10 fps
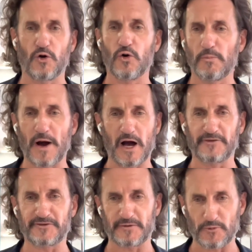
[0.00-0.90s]
all
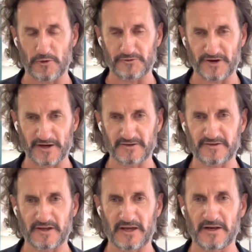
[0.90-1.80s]
parts of the
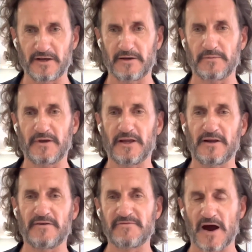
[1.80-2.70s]
project in
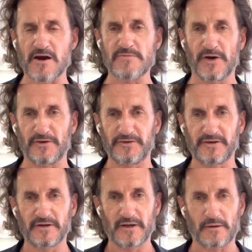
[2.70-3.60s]
an
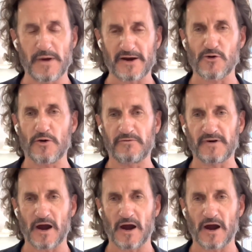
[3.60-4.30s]
environment, a macro